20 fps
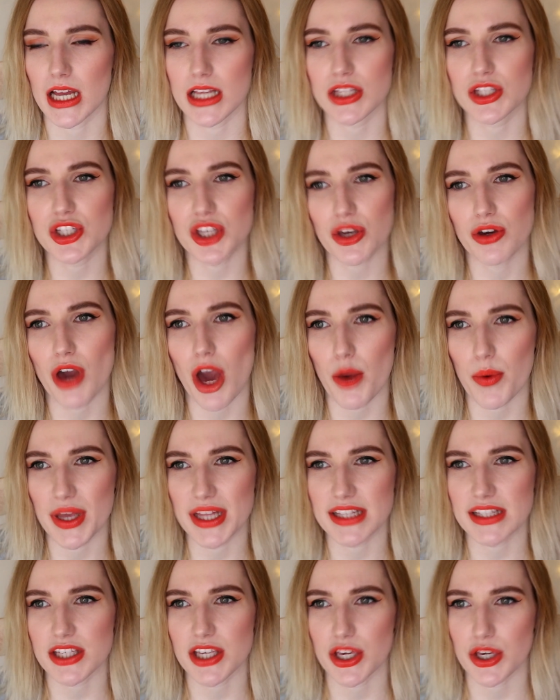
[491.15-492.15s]
to go
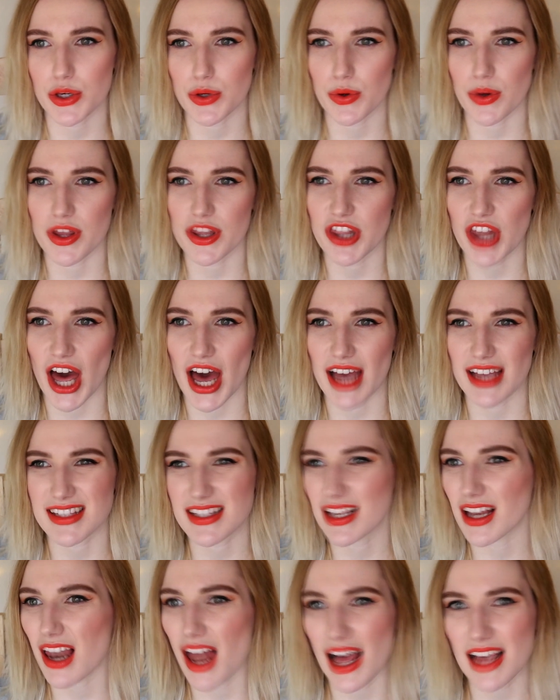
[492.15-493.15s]
into that's
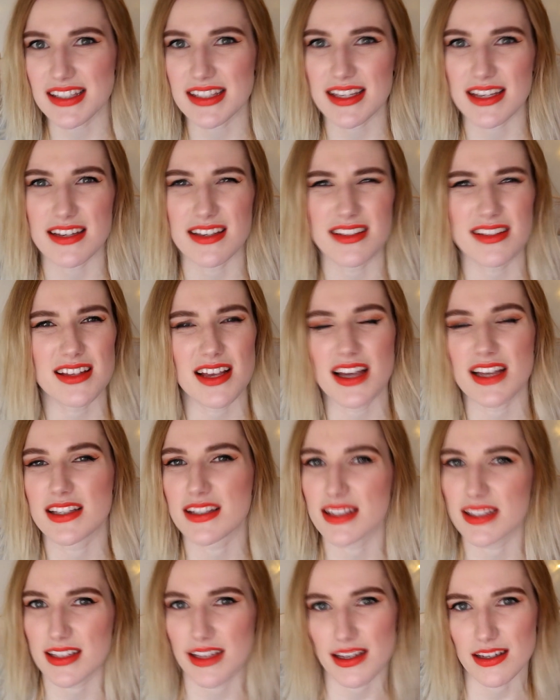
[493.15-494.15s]
classed as a
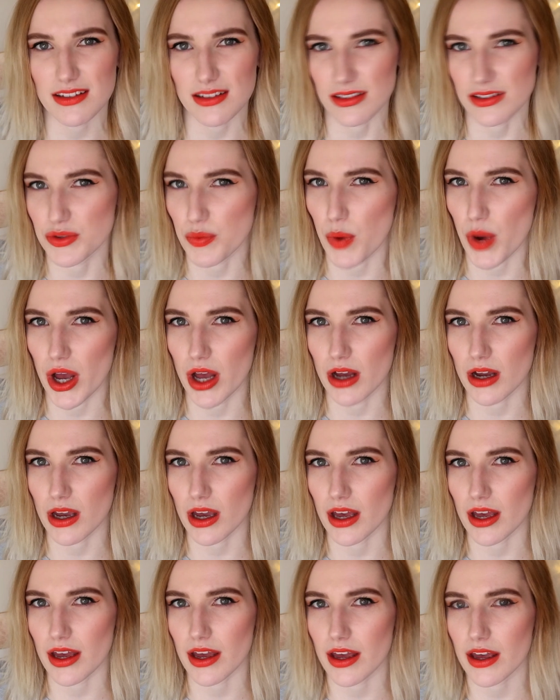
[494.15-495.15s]
skilled
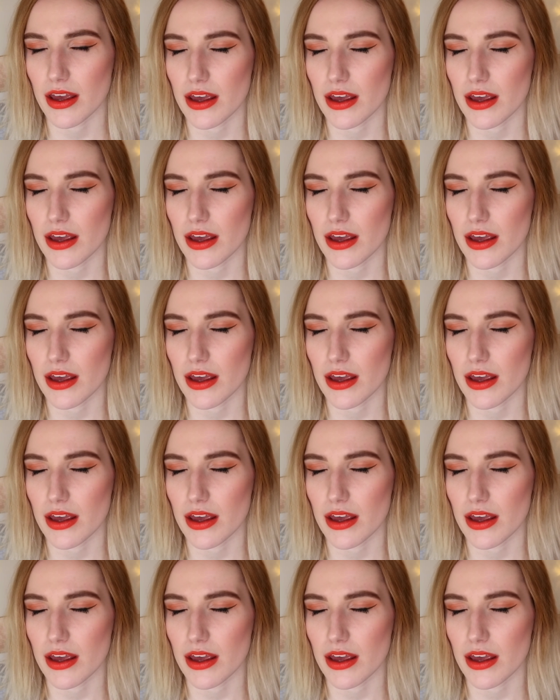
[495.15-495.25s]
worker,